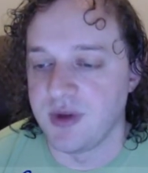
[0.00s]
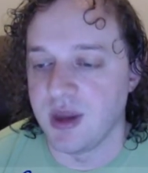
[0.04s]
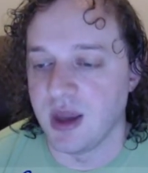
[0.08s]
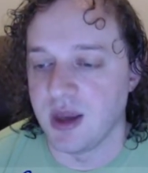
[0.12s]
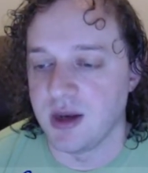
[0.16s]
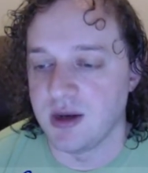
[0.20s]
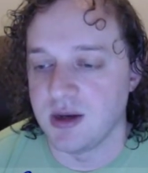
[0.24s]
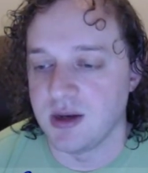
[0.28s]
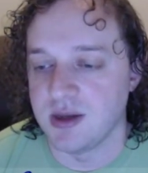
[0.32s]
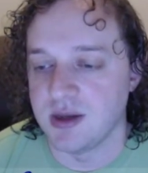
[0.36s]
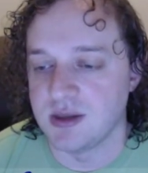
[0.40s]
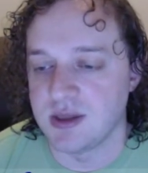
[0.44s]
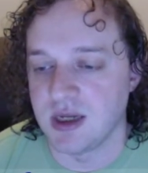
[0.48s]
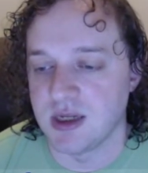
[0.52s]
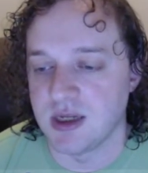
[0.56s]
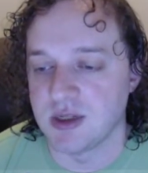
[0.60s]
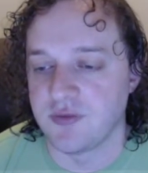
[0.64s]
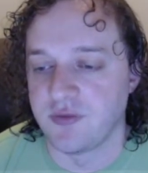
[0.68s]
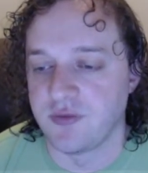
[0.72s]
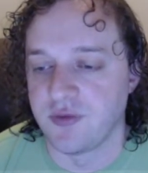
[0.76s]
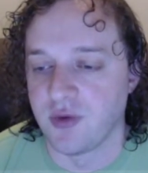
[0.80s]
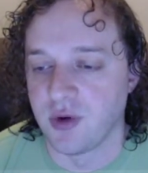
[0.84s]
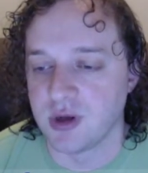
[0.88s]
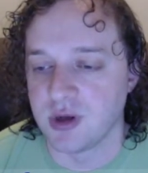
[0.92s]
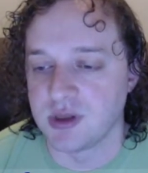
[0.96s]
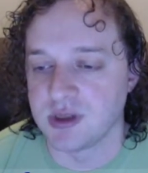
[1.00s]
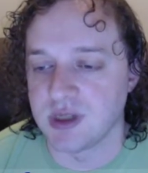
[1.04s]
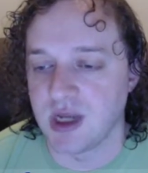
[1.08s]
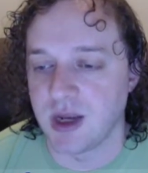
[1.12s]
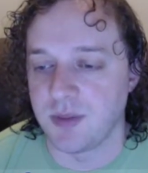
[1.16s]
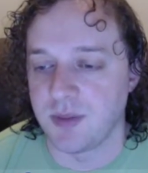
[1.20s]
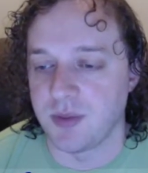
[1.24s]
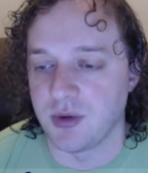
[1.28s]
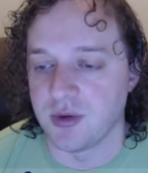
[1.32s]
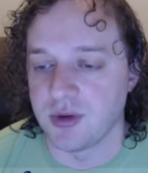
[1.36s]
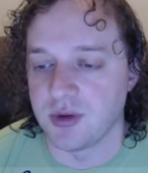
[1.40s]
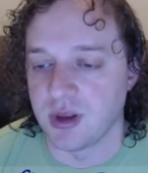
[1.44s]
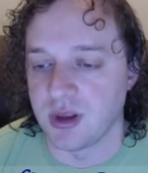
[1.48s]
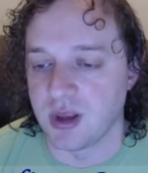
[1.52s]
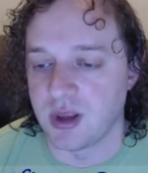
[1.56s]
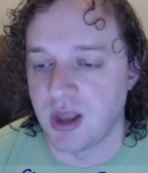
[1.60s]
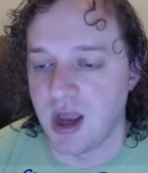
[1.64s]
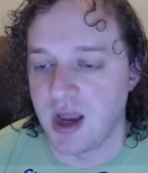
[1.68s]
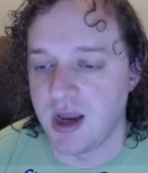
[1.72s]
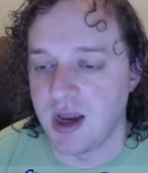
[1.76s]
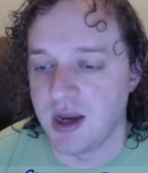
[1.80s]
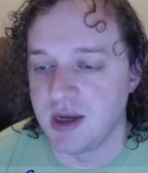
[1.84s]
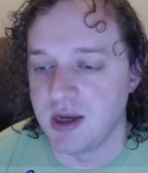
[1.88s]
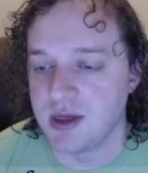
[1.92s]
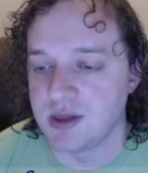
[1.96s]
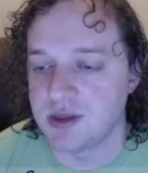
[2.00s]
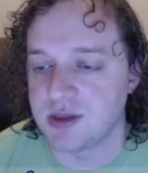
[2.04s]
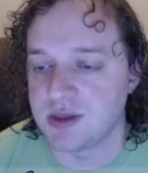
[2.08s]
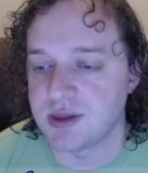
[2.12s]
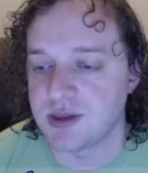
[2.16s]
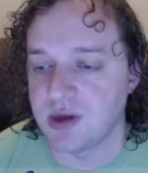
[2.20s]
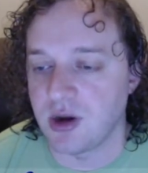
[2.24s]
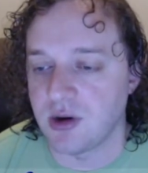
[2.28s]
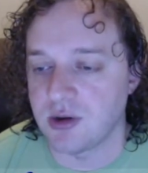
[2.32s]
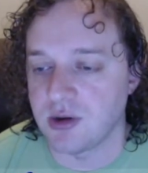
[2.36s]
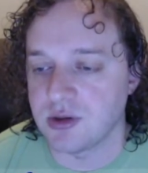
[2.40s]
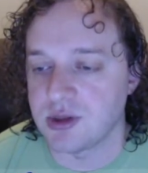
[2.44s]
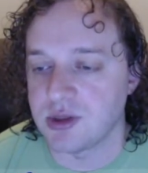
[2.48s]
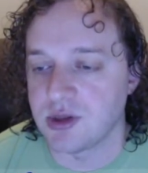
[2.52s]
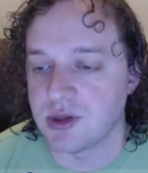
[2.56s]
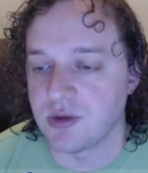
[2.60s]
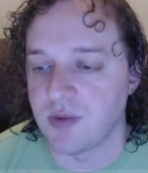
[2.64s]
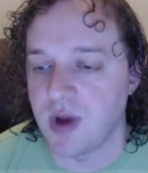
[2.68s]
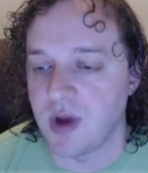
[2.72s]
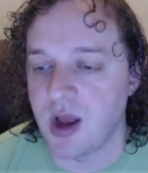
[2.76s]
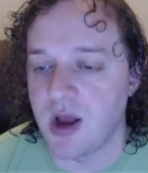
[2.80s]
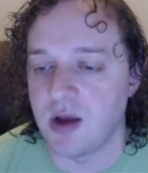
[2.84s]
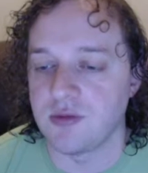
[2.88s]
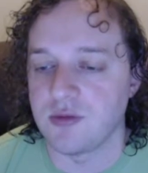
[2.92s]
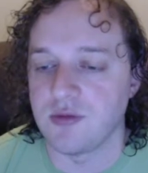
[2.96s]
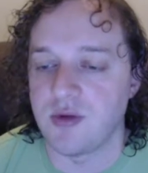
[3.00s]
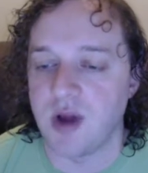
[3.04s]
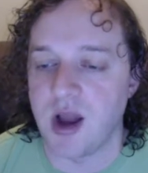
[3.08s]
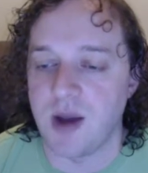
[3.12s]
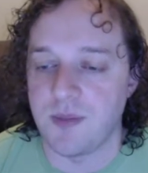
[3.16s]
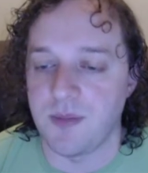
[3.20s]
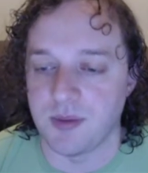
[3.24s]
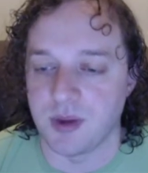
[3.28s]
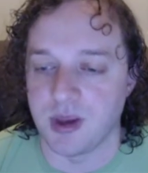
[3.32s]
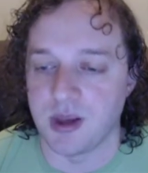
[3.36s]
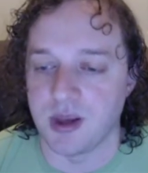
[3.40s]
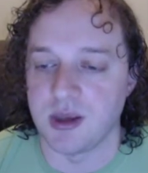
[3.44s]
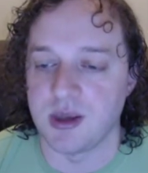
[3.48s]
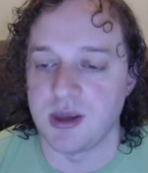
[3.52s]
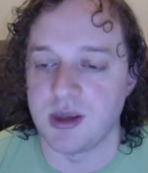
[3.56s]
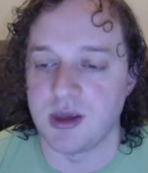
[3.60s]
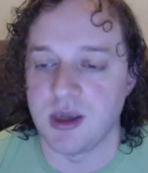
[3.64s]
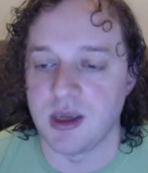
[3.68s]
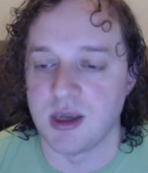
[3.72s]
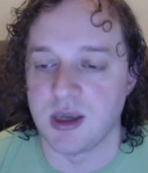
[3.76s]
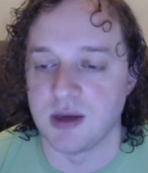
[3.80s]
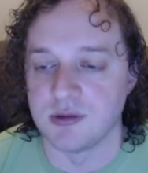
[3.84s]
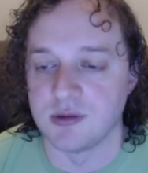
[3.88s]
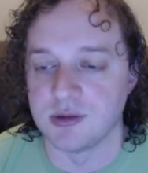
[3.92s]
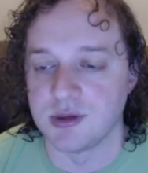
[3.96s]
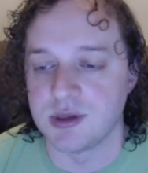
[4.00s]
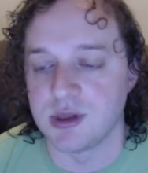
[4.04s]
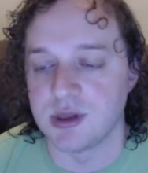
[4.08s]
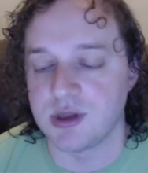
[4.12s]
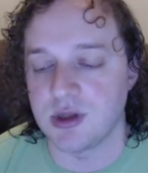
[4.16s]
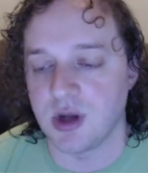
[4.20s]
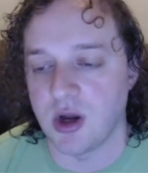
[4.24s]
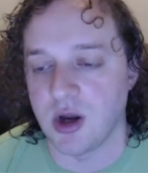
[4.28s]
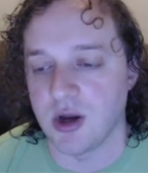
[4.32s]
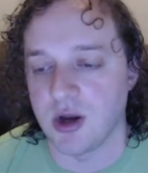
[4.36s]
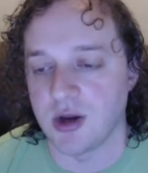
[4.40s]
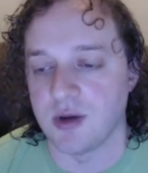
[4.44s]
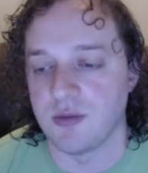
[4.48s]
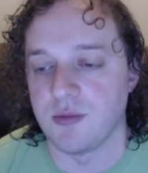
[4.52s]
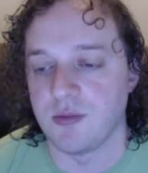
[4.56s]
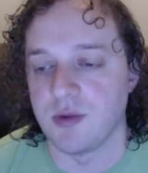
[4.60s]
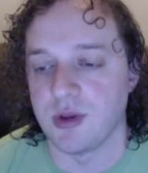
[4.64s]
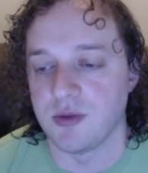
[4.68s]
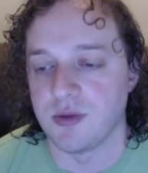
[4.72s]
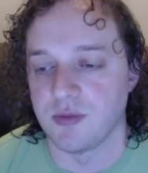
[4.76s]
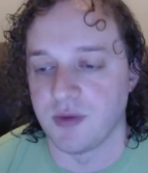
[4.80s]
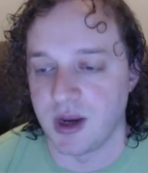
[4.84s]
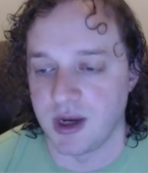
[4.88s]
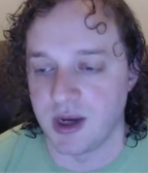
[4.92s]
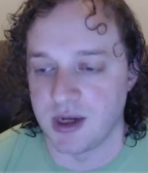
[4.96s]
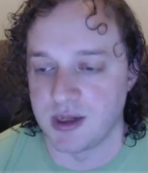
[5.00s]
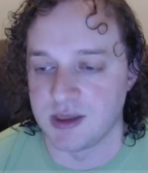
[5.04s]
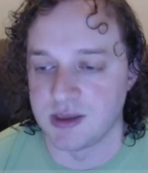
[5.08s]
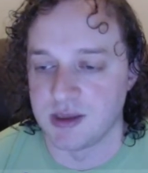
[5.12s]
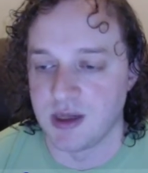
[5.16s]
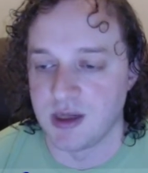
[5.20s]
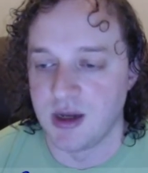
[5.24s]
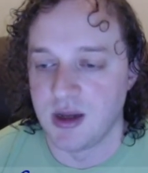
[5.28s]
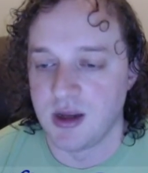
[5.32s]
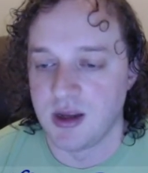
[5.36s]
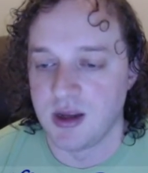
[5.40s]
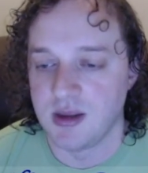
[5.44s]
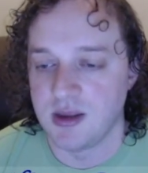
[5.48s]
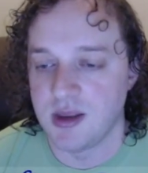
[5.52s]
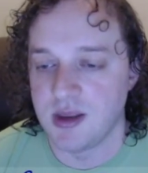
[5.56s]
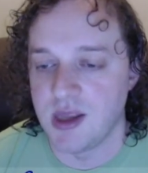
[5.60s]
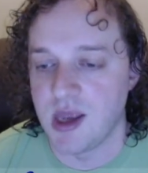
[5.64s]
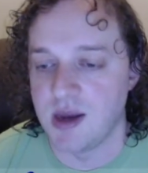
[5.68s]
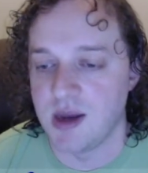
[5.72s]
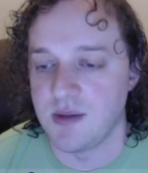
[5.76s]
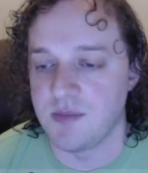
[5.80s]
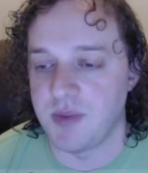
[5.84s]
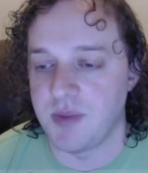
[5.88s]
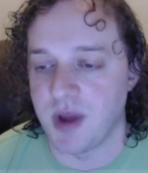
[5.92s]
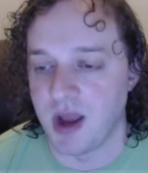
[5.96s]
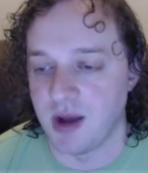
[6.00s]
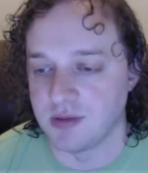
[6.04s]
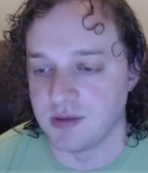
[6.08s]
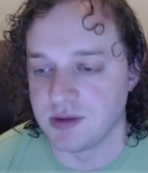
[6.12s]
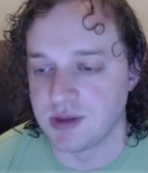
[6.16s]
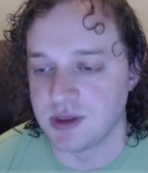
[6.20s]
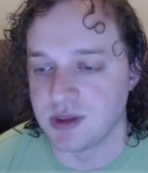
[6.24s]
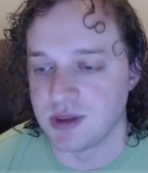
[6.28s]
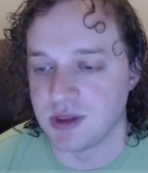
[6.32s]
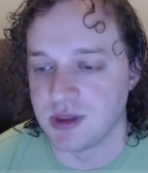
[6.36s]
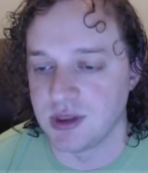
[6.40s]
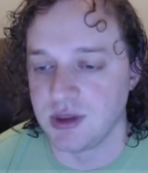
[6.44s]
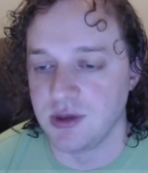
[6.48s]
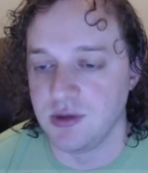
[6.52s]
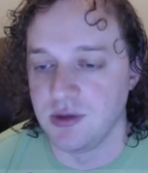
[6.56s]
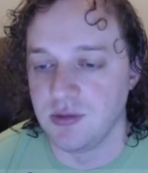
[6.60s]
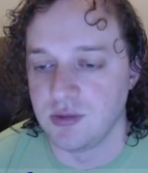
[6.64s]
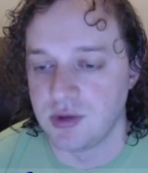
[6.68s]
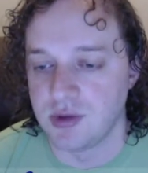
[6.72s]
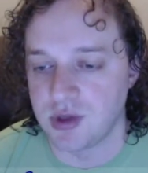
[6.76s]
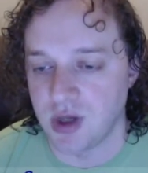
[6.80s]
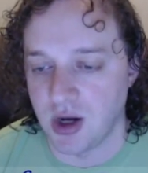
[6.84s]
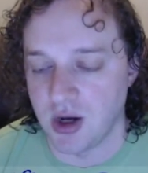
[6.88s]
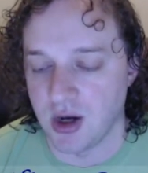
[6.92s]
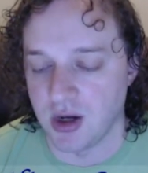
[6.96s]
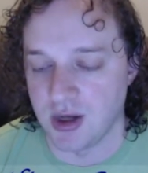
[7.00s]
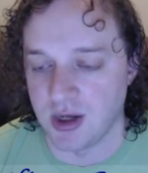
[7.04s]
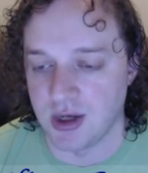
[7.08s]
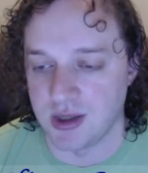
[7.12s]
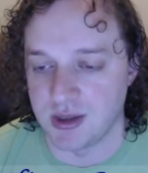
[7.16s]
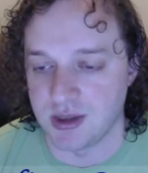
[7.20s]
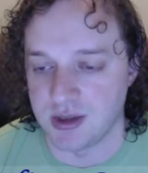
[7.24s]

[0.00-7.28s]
It says, for example, the lion starts the round grappling, kills the target with rakes, then pounces a new target.